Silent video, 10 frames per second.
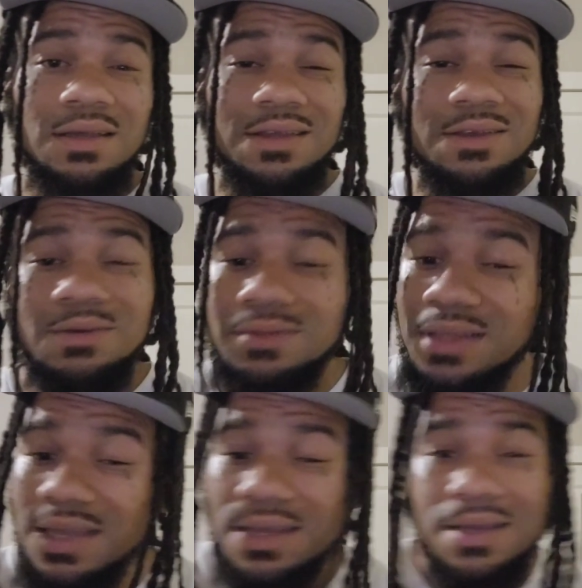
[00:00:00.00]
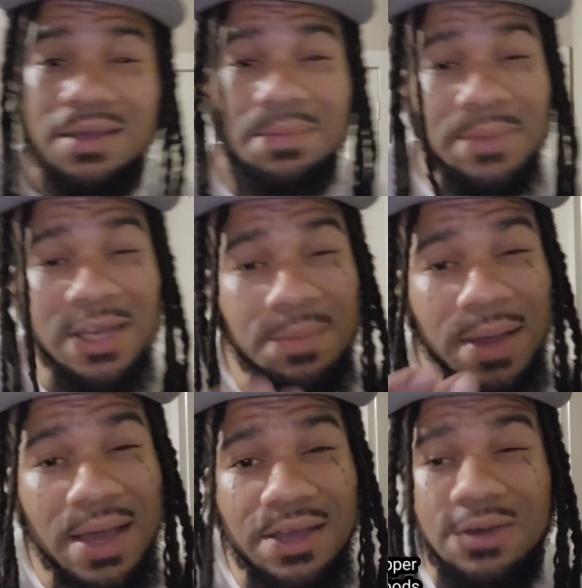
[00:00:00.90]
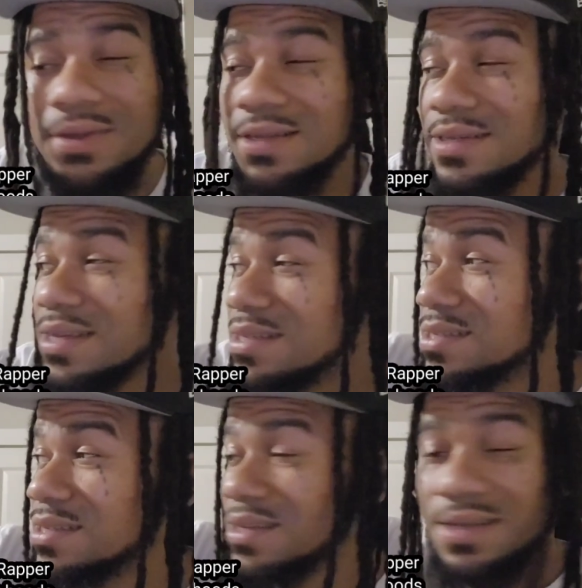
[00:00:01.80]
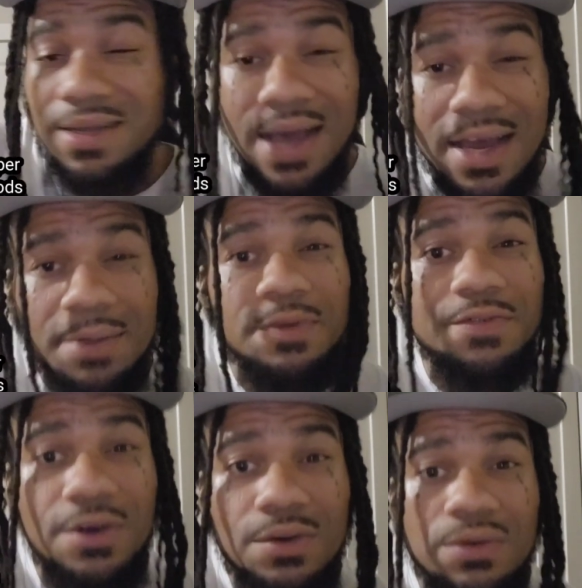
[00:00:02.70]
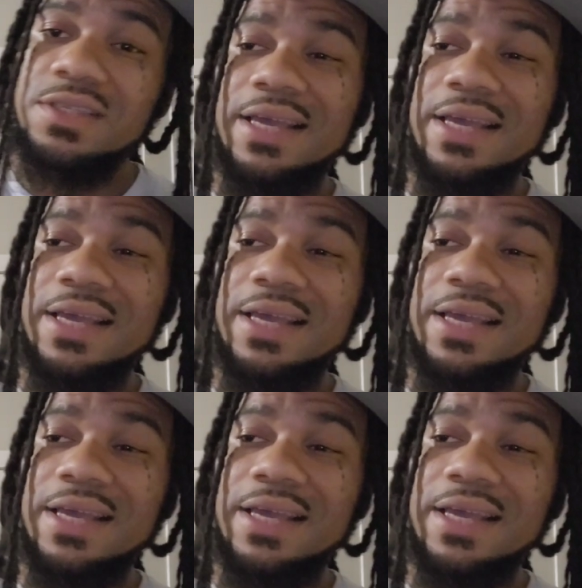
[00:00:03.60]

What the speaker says: You don't think Moneybagg Yo did this, got it before?